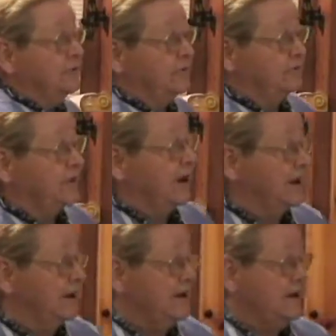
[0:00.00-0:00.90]
to the
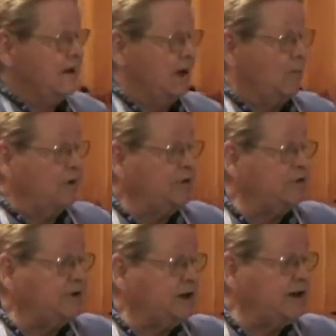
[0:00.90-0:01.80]
side. Now when you
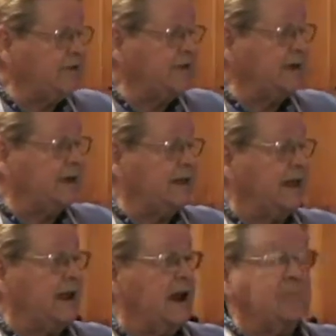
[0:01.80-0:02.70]
see anything like
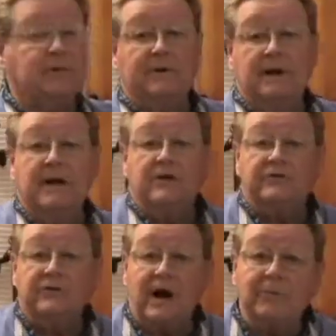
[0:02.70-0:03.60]
that happen,
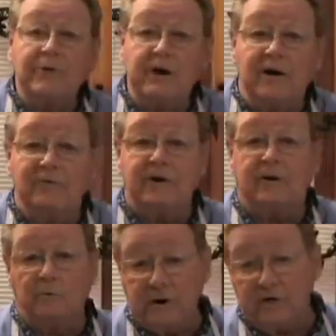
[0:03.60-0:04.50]
stop the oven
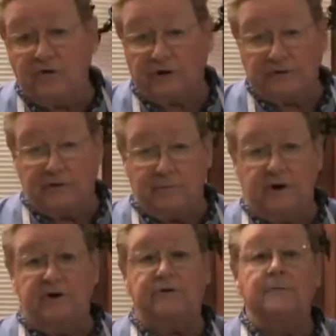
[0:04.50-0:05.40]
and readjust it
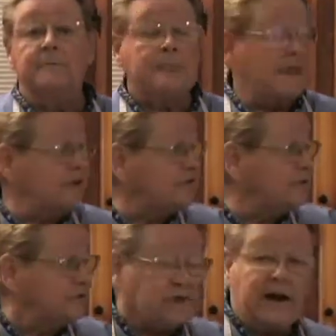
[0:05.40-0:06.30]
because it's
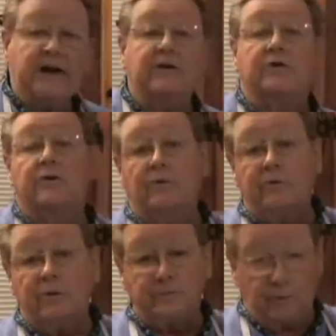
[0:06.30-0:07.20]
designed to
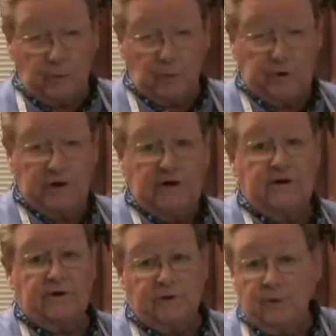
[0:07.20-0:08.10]
turn the food
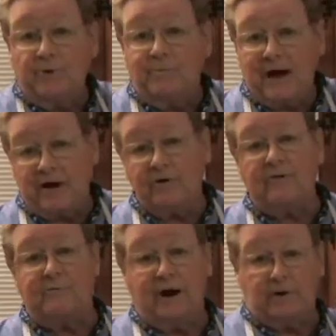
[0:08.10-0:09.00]
through the pattern
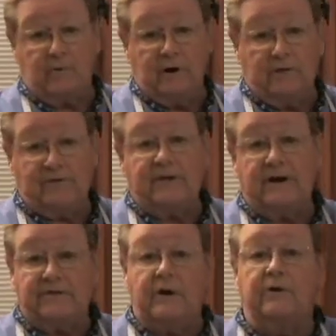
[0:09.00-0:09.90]
of microwaves, and
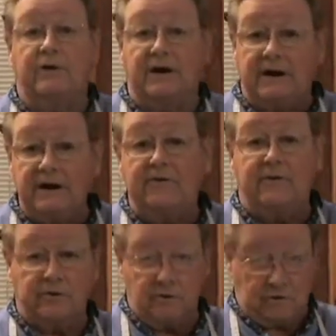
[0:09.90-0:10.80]
that's how you get
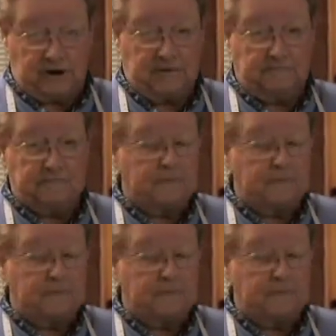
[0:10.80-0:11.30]
even cooking.